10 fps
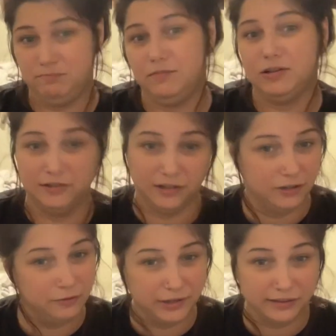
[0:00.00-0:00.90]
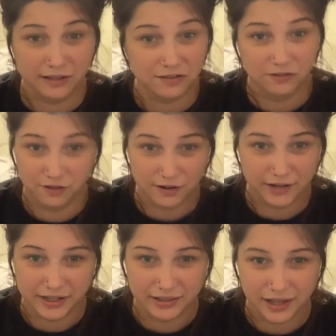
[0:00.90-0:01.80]
continuing this
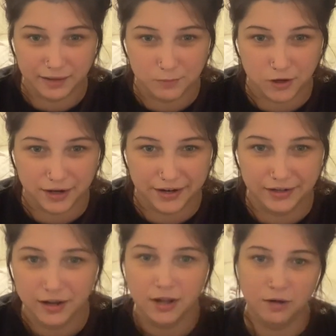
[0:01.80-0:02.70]
journey that I'm on